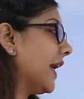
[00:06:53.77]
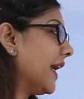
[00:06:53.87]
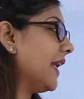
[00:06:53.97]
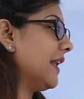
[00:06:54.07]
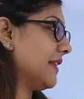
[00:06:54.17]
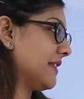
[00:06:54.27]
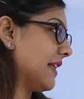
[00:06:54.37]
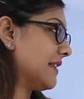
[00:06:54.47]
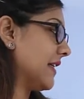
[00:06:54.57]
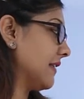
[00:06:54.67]
in
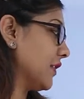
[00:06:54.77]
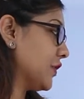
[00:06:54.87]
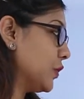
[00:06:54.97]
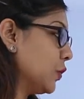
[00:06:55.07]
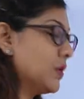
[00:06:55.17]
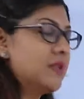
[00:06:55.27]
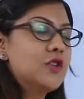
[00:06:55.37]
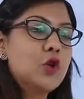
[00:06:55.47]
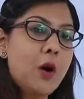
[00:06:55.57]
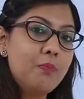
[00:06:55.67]
assessing the student's
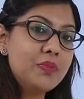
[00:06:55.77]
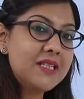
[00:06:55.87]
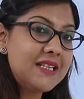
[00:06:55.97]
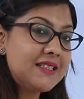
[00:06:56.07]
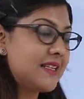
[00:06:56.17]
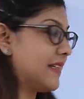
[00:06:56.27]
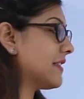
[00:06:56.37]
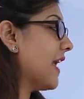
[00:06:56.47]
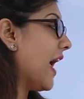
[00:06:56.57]
competencies